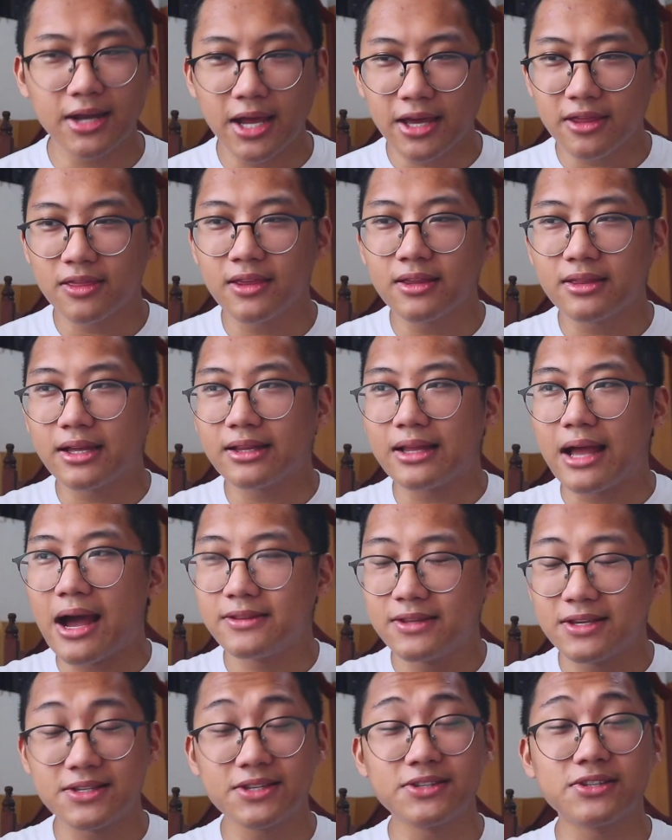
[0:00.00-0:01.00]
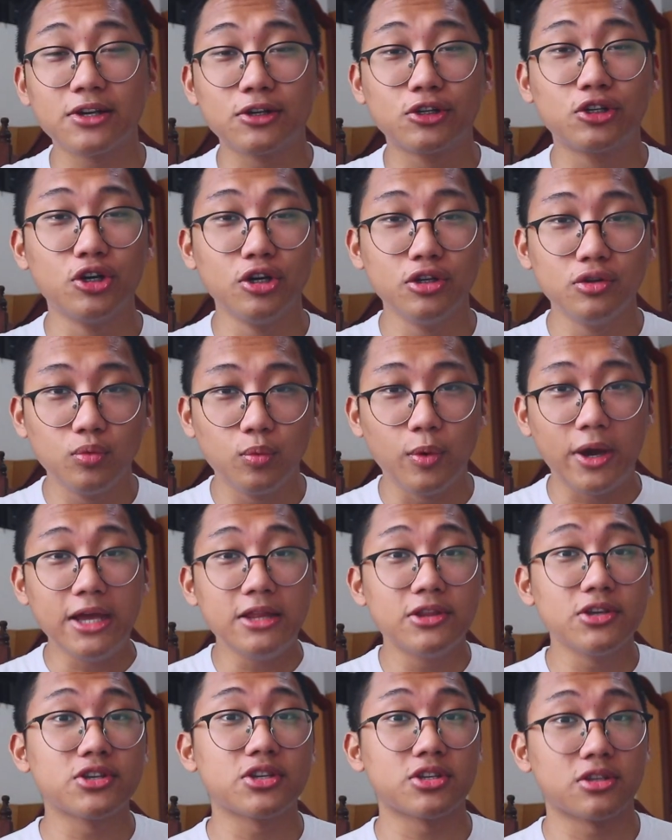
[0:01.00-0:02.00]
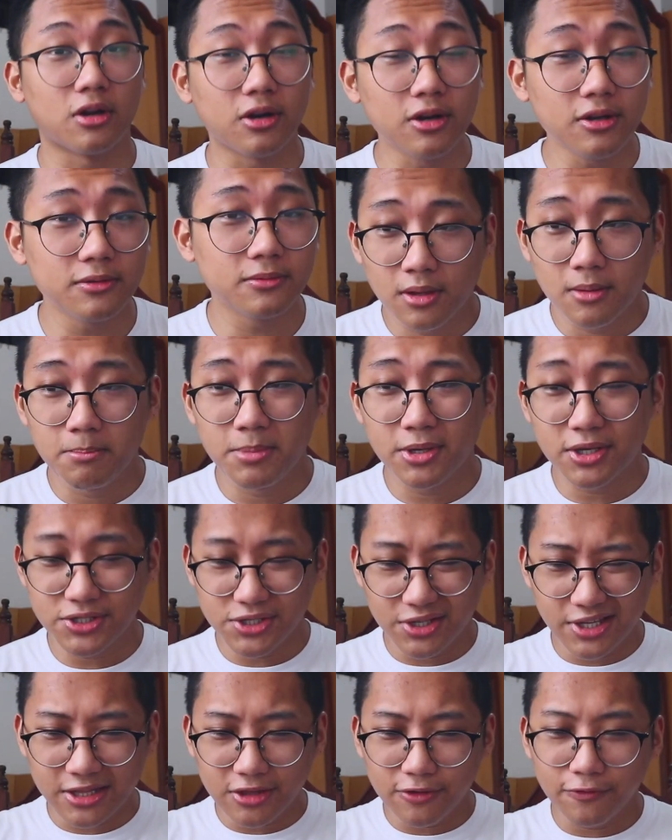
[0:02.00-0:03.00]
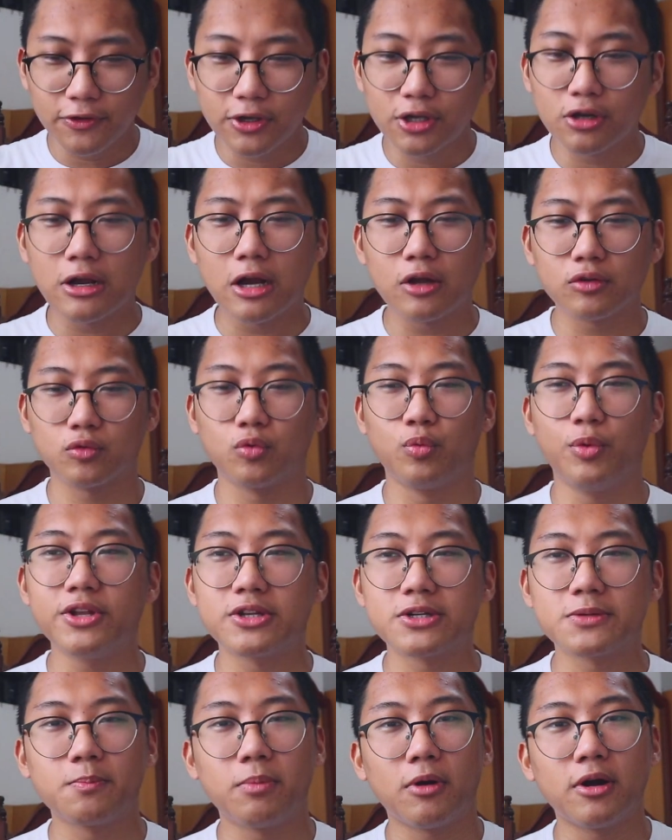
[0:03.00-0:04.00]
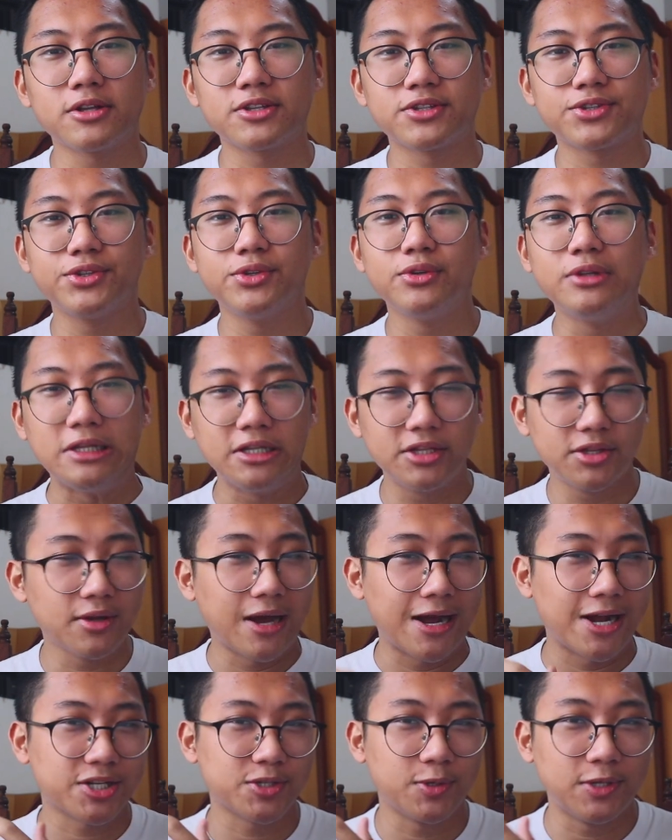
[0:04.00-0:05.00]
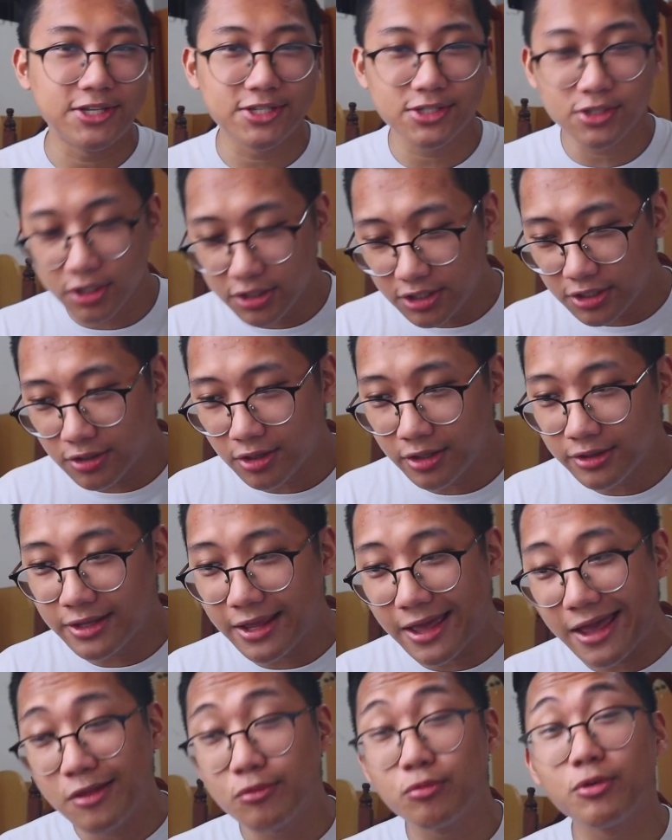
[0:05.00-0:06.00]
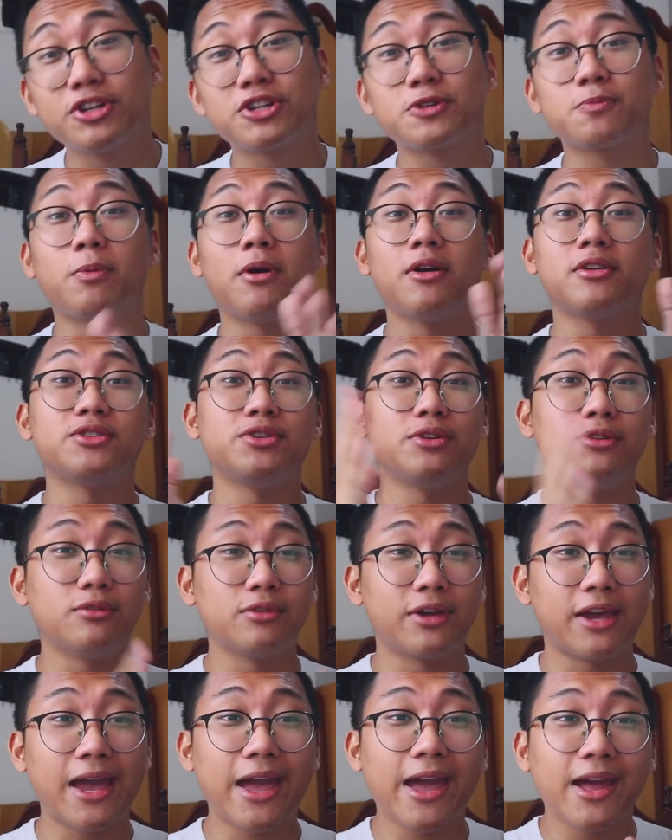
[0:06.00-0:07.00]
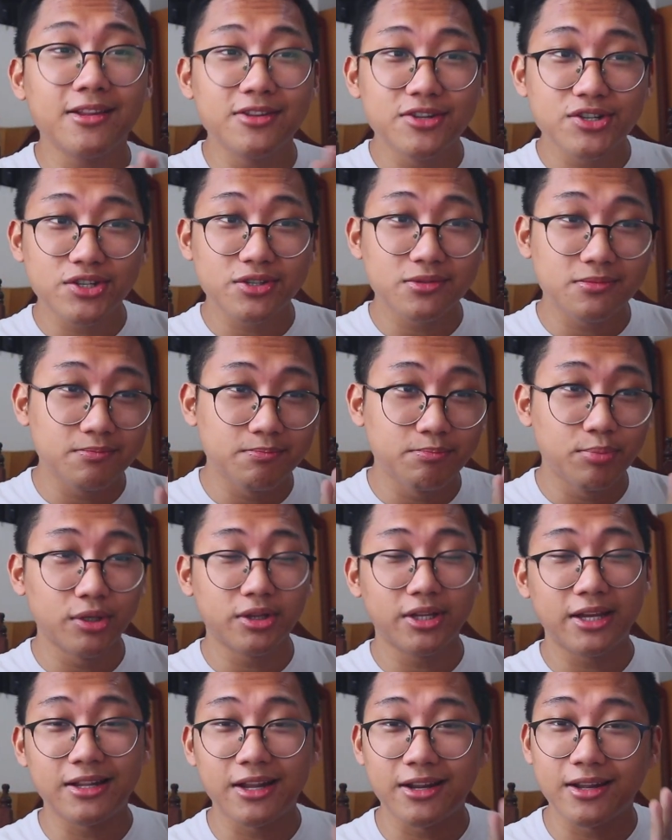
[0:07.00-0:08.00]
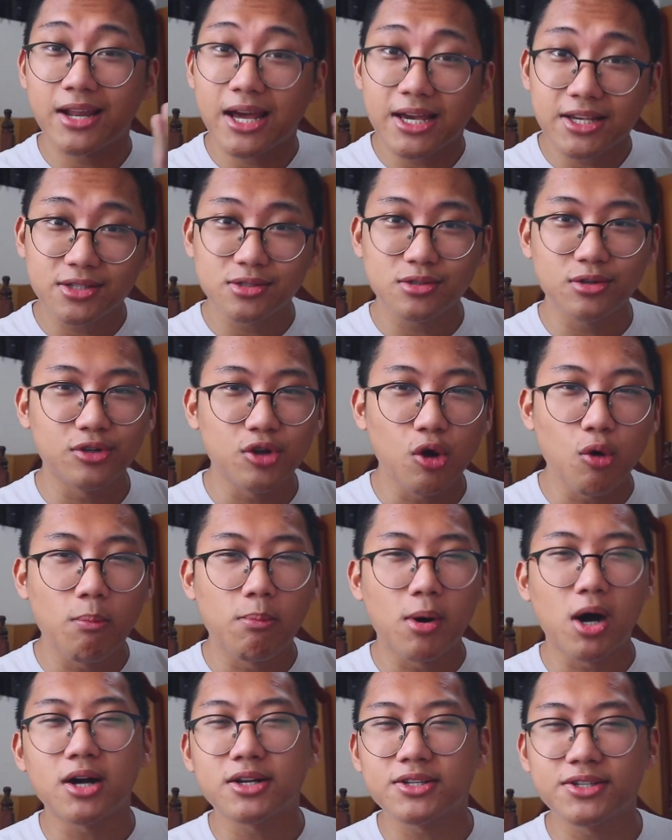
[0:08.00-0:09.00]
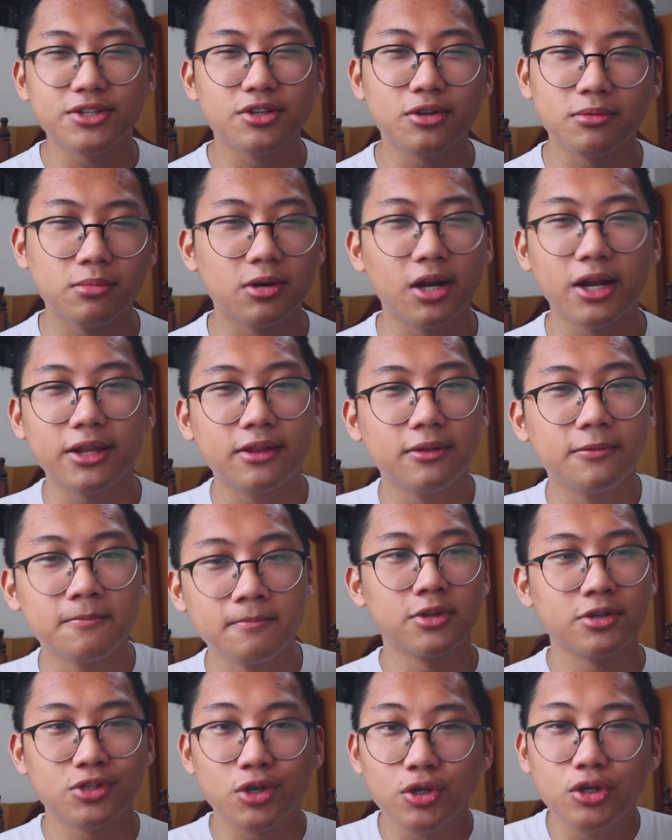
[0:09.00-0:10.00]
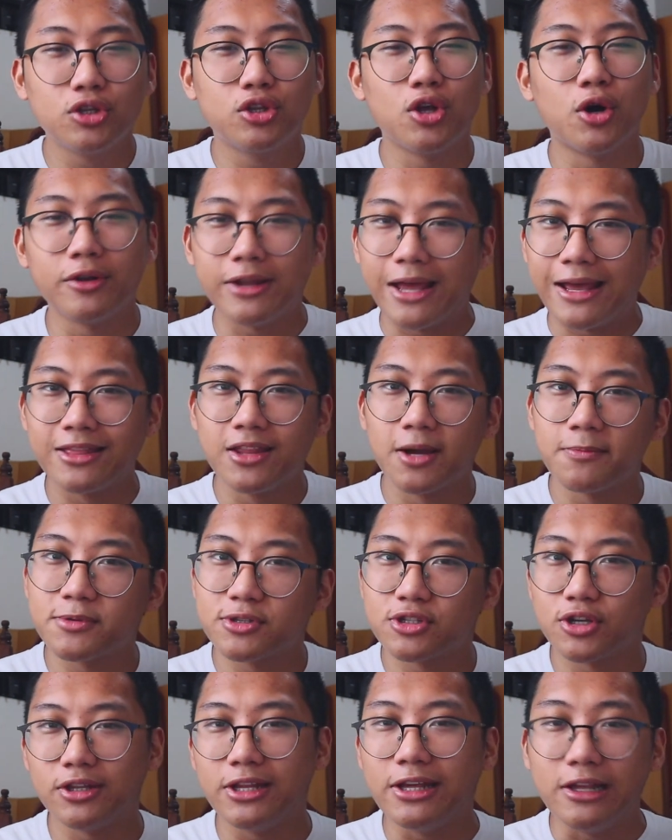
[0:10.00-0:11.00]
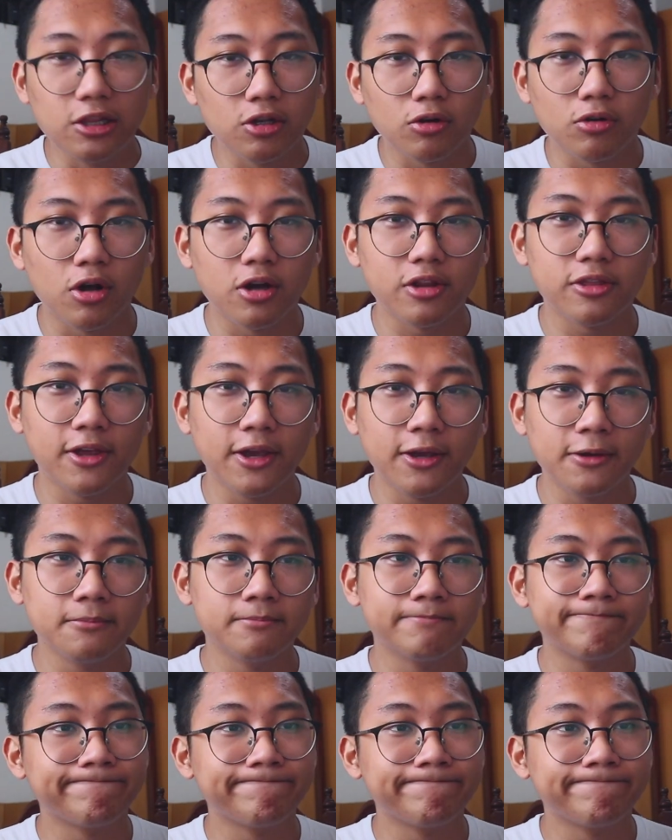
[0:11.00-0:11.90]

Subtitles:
I think that this is a good way to start, because you get to figure out which parts you need to actually study on and which parts you can just put in a nice to know box in your brain so you don't end up studying the wrong thing.